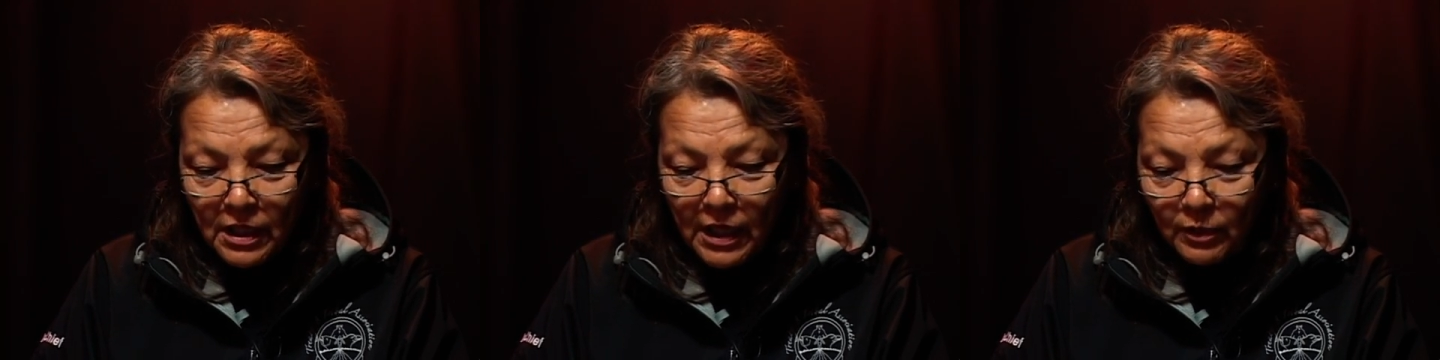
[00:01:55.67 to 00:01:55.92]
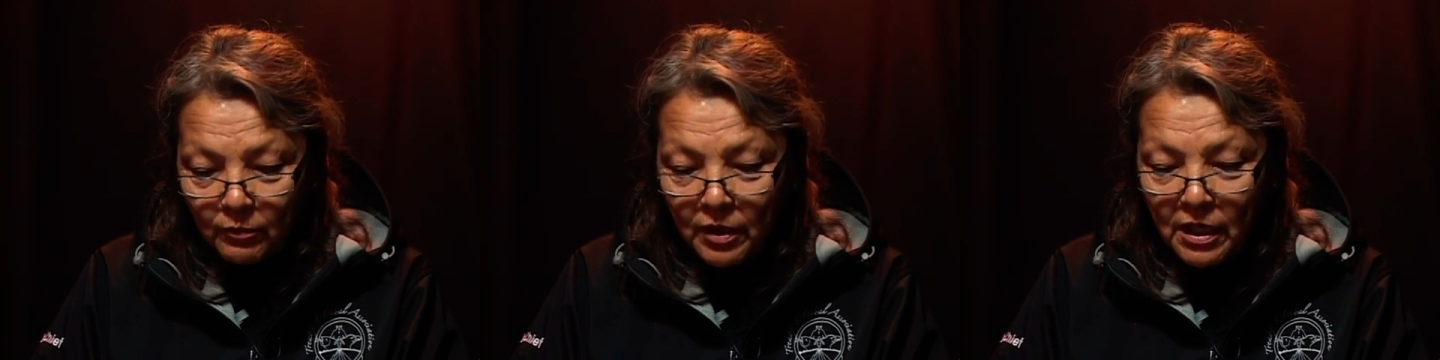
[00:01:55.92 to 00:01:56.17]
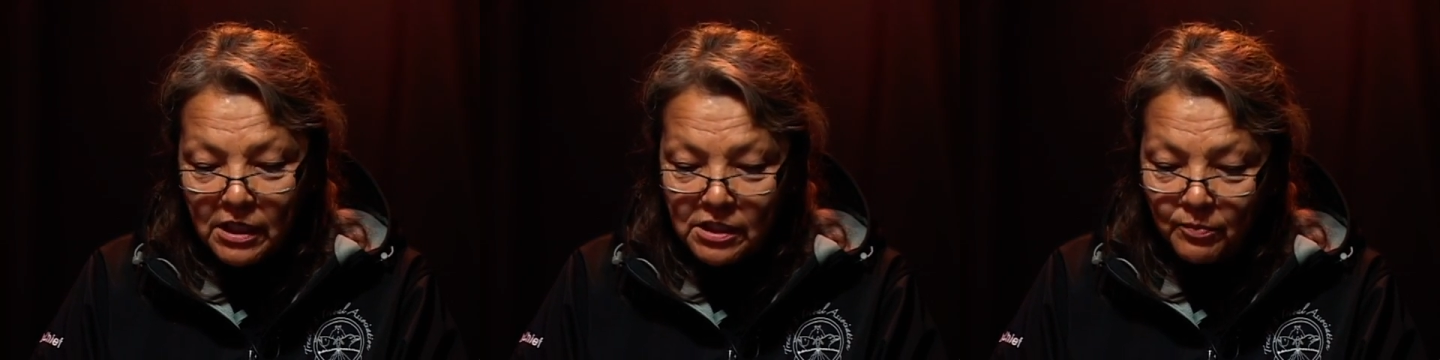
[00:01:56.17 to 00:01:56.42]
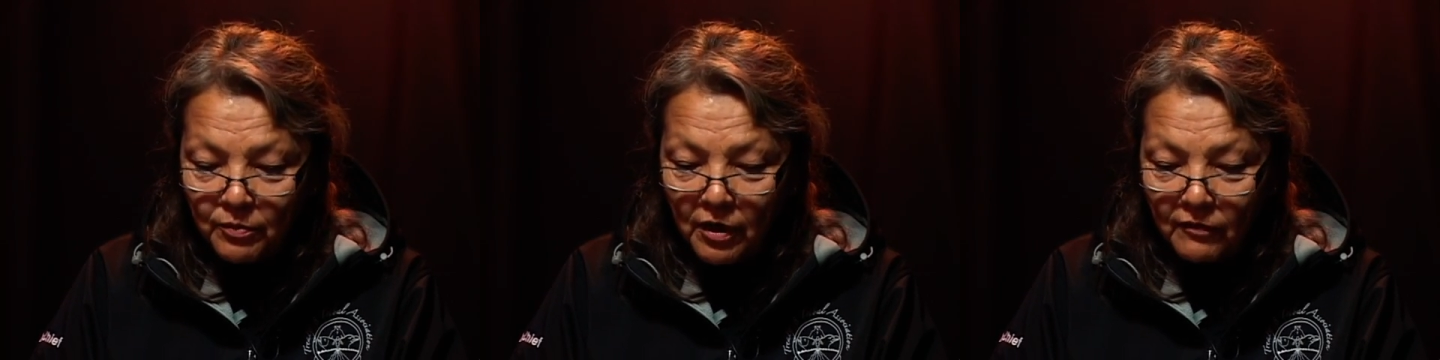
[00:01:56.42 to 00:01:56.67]
And whereas
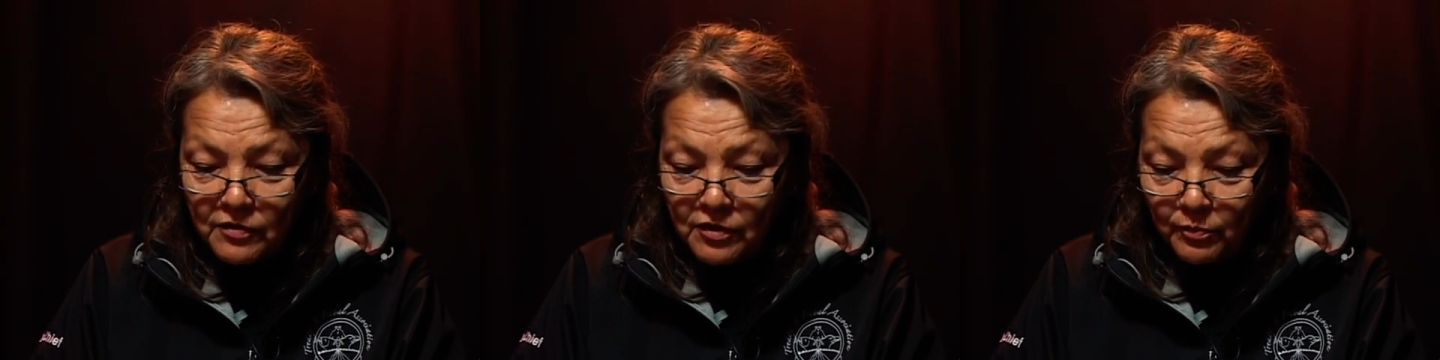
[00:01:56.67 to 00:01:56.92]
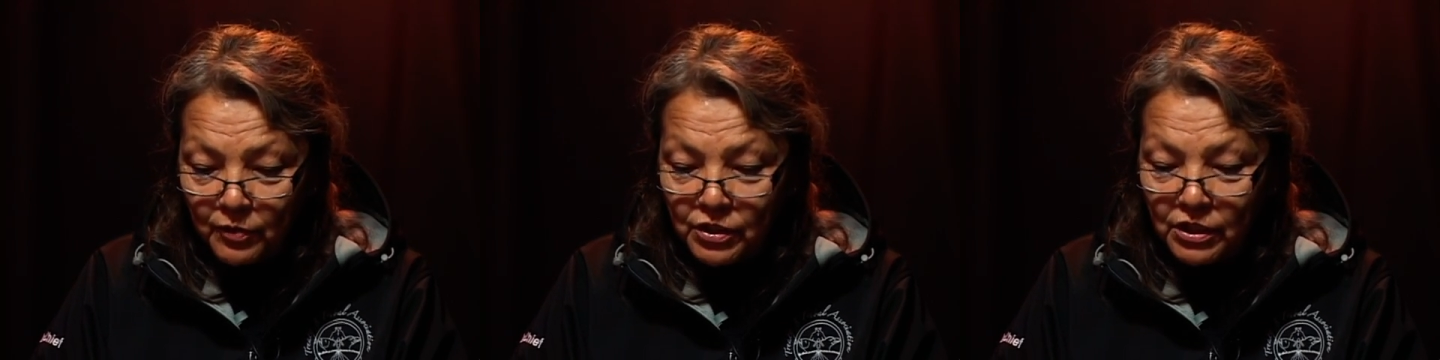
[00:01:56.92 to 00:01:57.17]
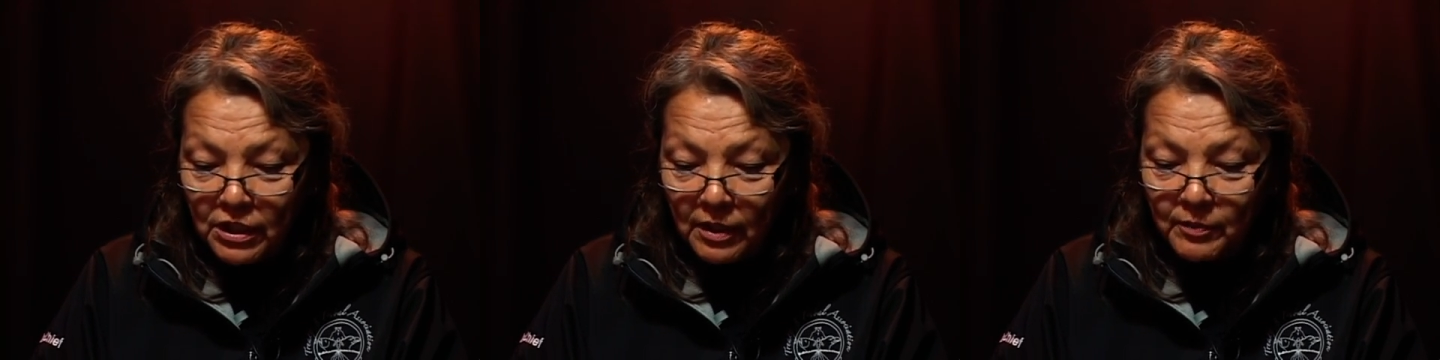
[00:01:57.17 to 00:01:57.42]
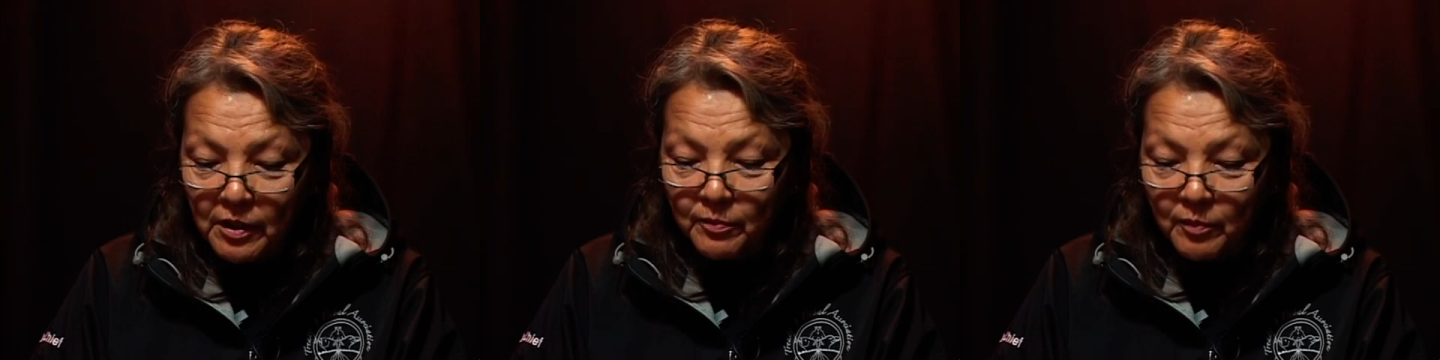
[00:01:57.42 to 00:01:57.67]
the province of British
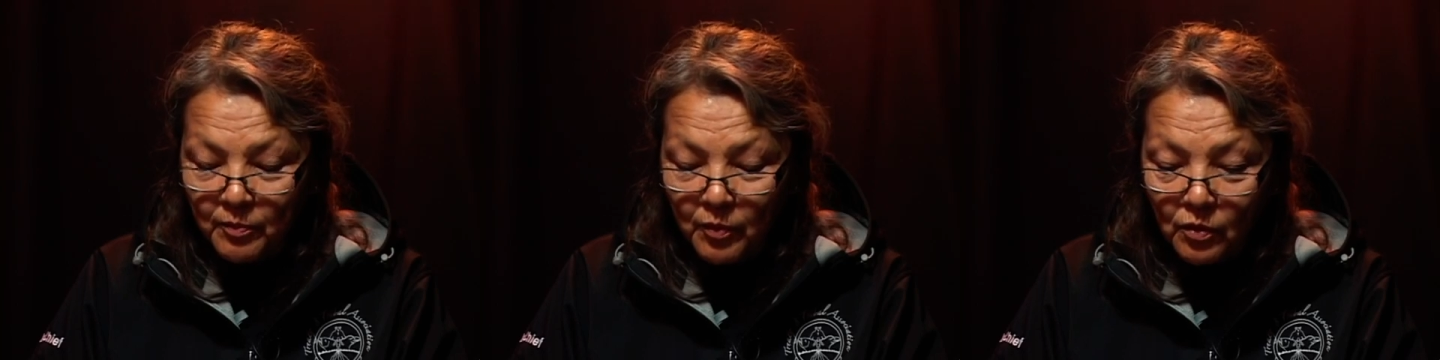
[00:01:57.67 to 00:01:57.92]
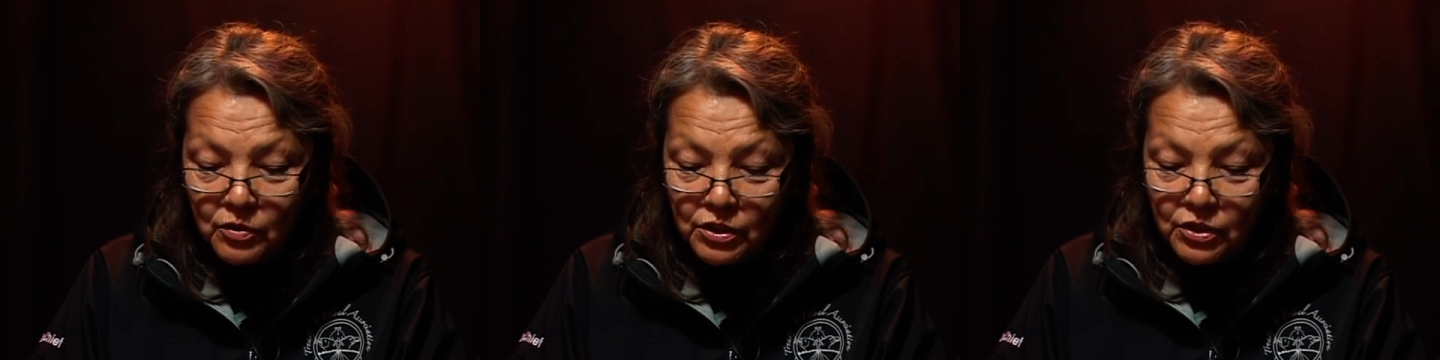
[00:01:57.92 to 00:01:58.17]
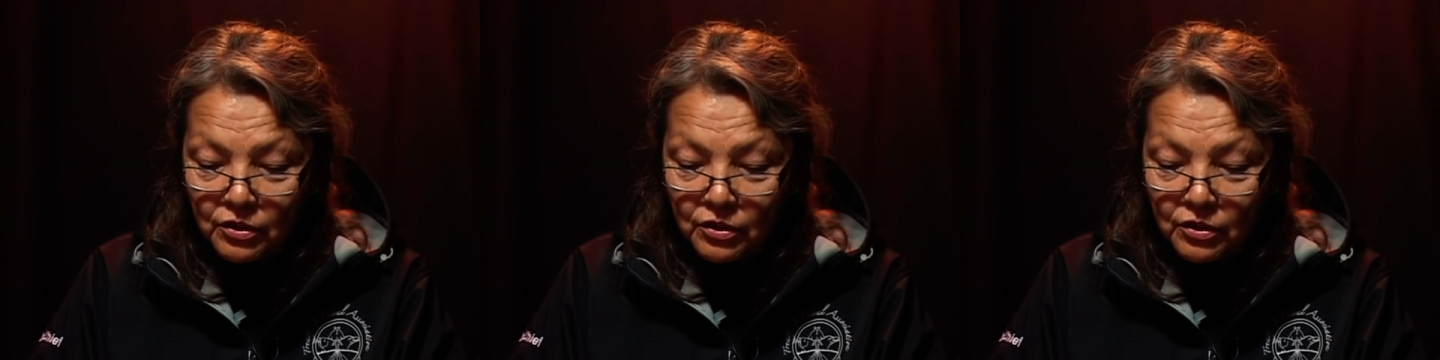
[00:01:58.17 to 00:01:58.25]
Columbia proposes